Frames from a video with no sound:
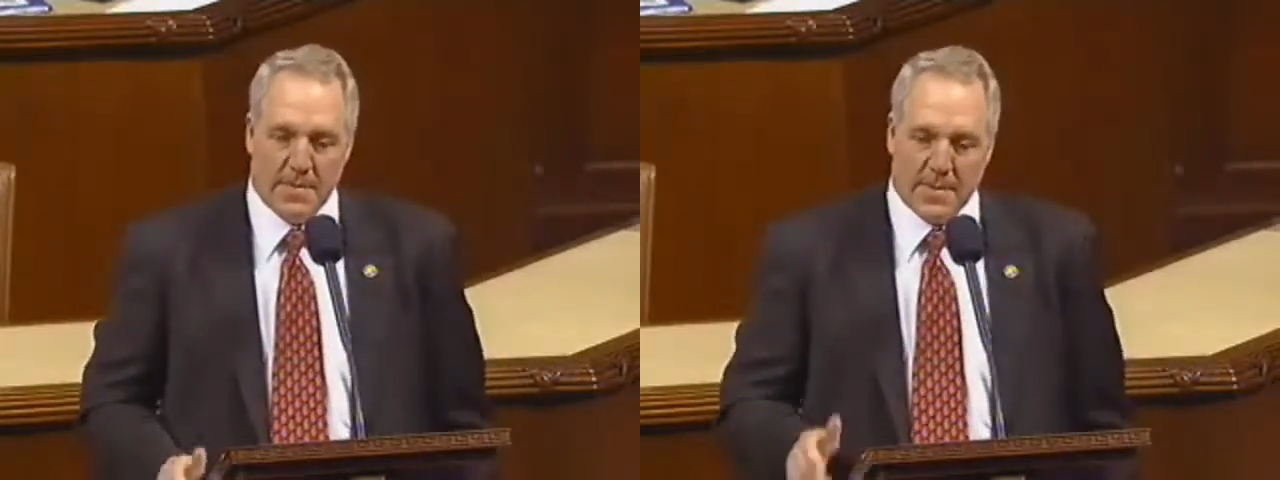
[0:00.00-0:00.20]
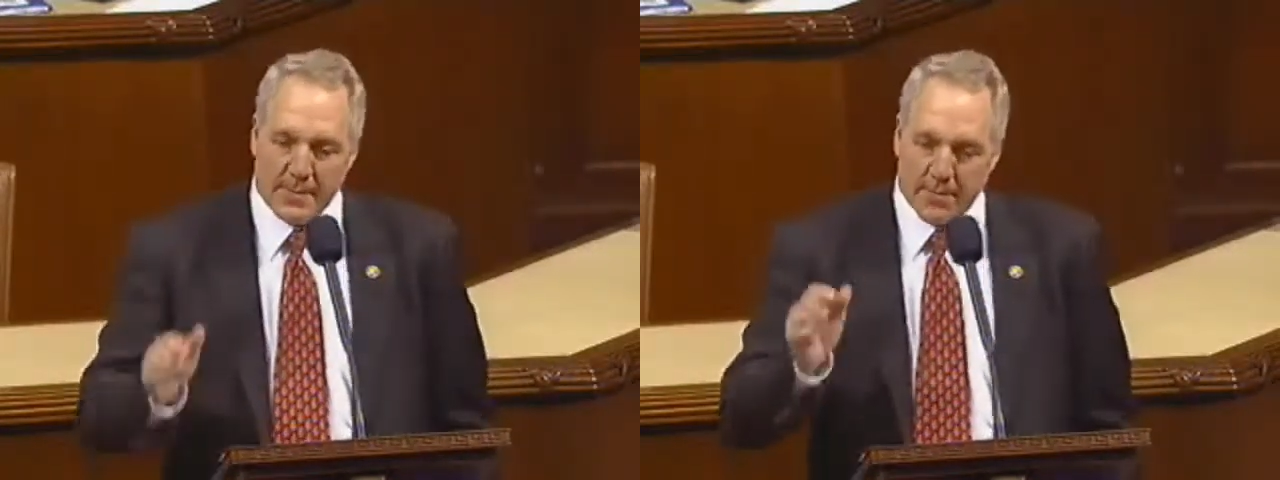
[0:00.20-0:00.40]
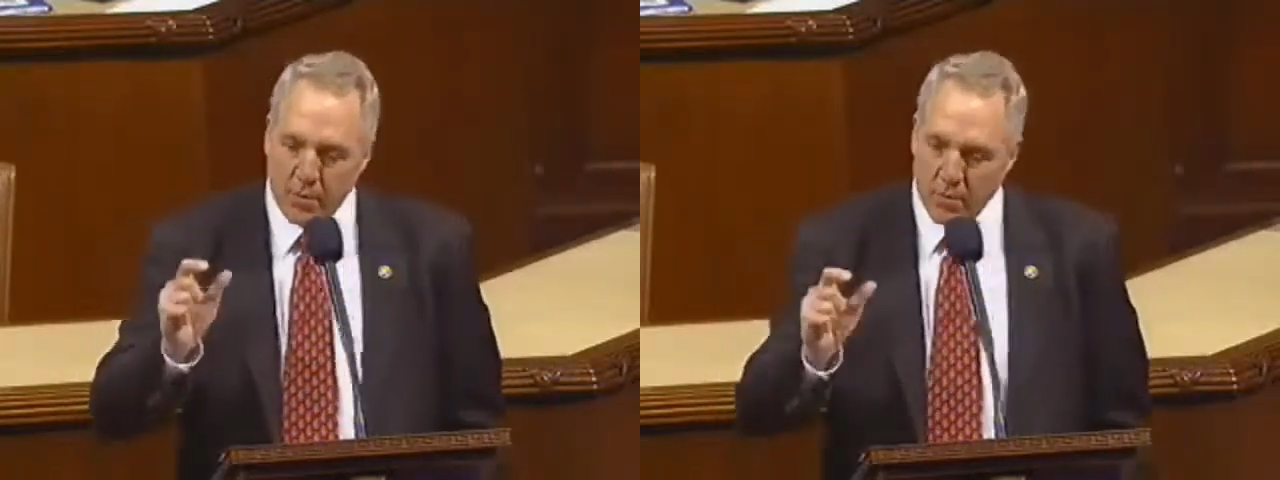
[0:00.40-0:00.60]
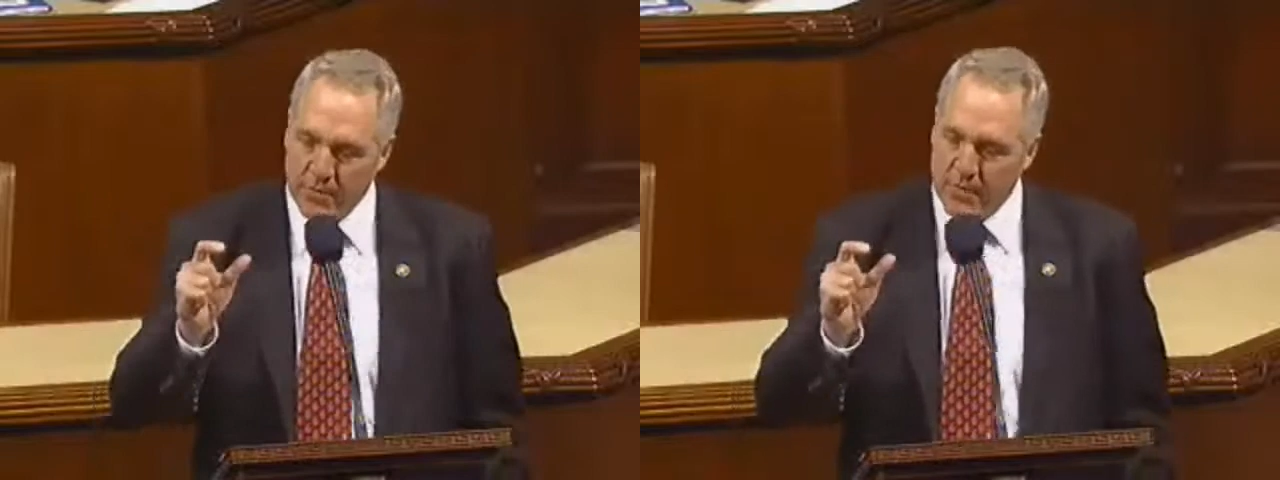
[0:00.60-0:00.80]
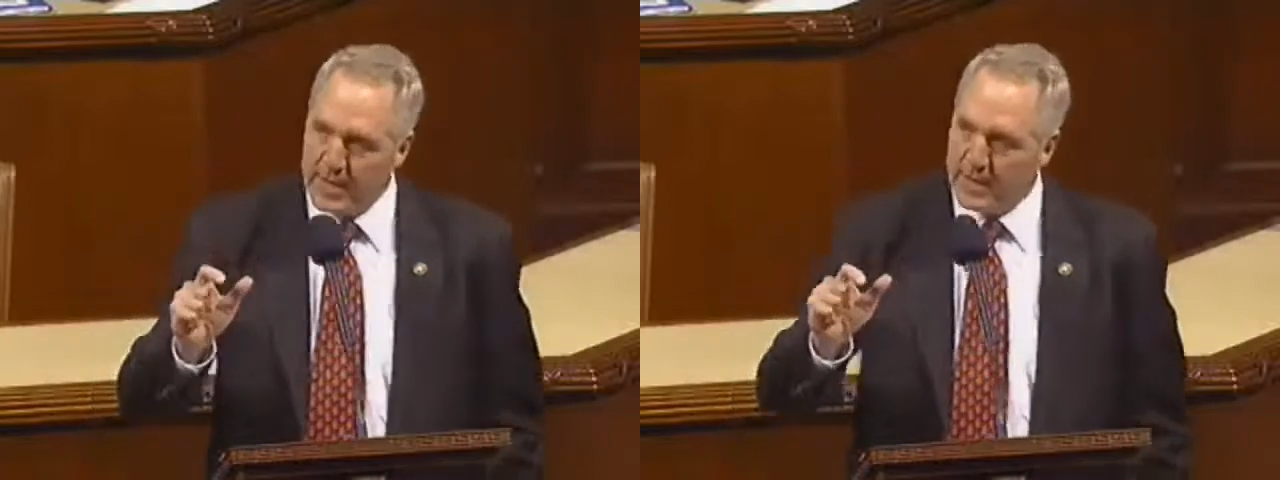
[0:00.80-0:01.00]
The
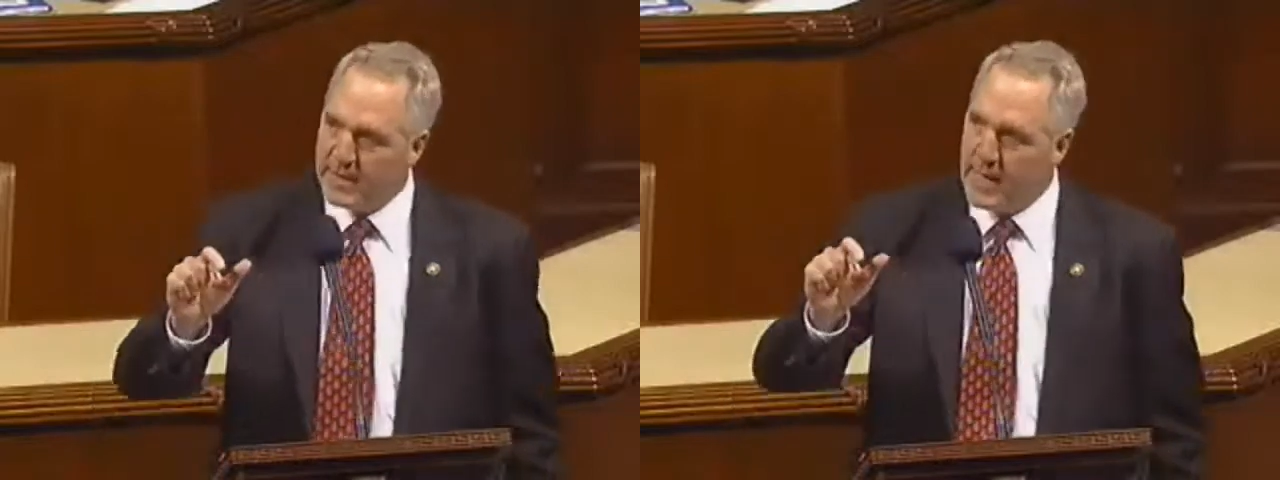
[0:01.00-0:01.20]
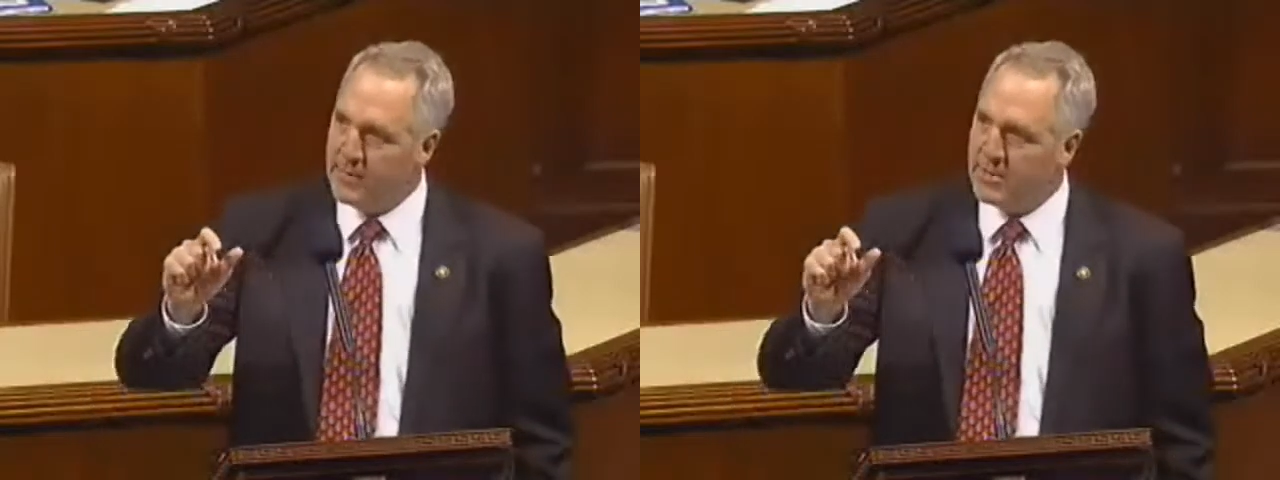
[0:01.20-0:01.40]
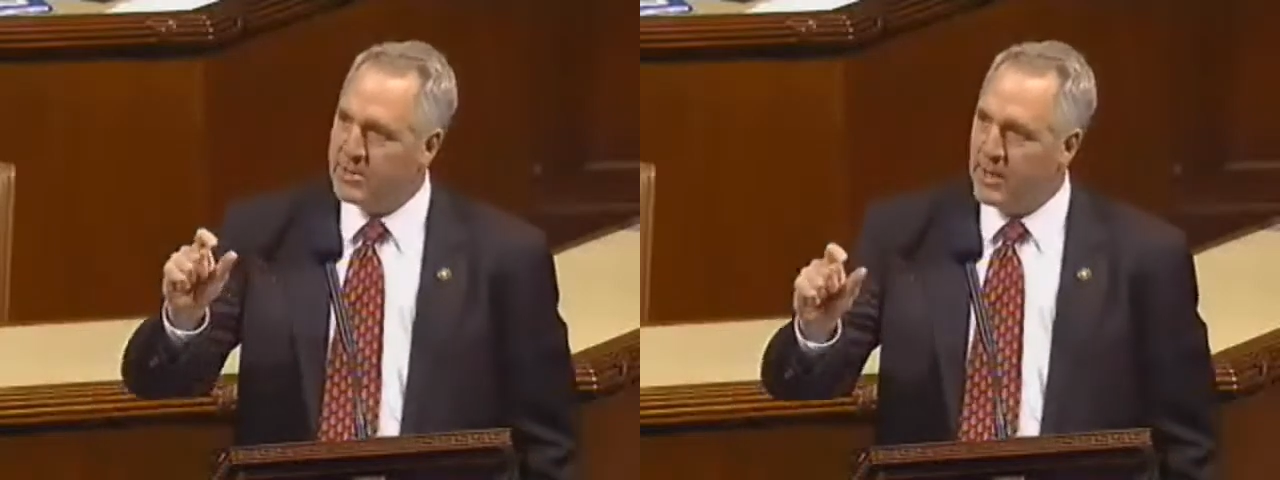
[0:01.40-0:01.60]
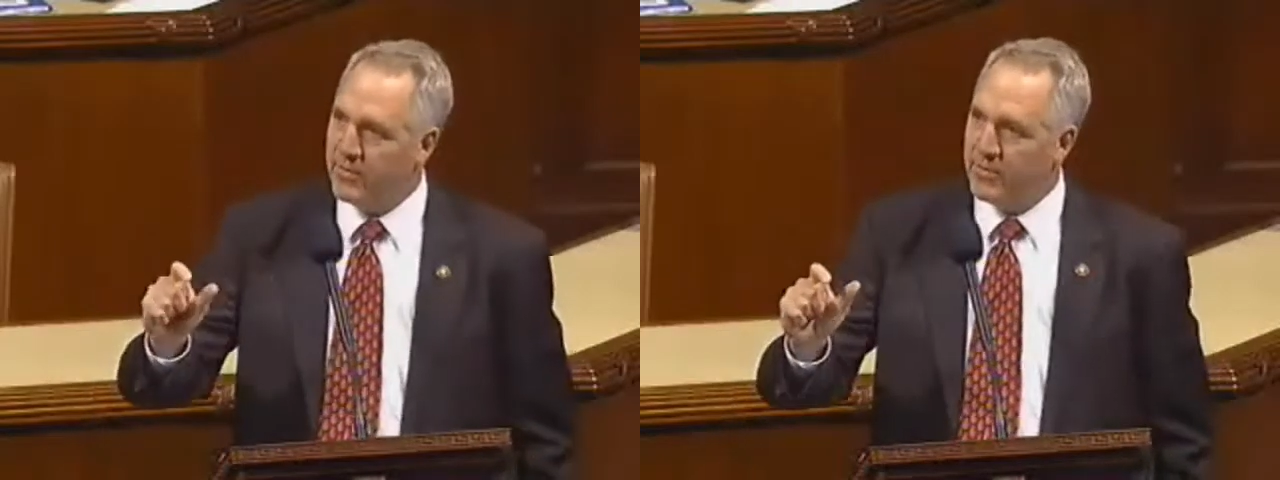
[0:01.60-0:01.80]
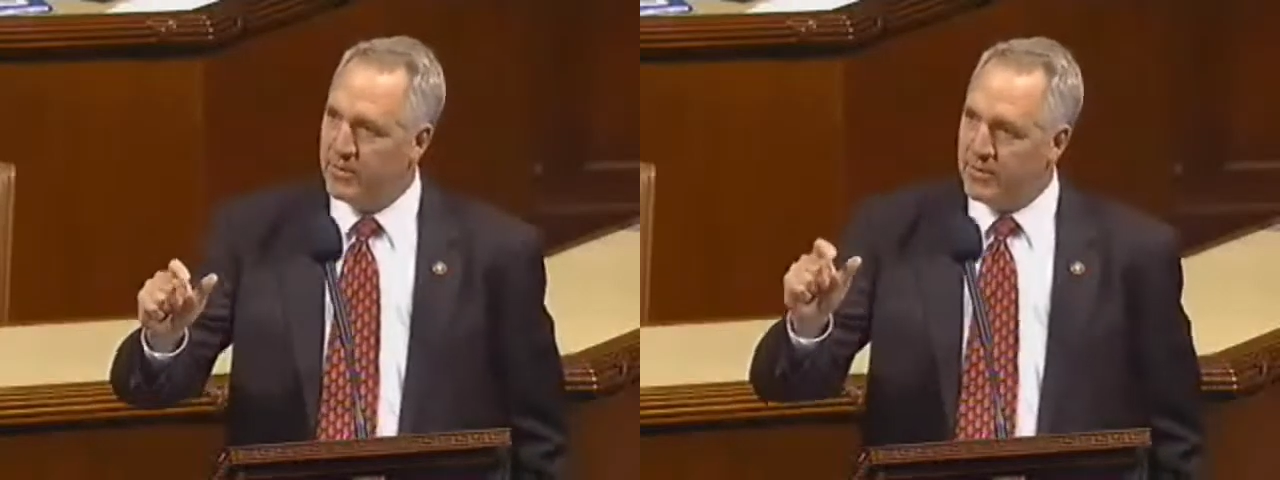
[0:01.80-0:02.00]
important thing that Thomas Jefferson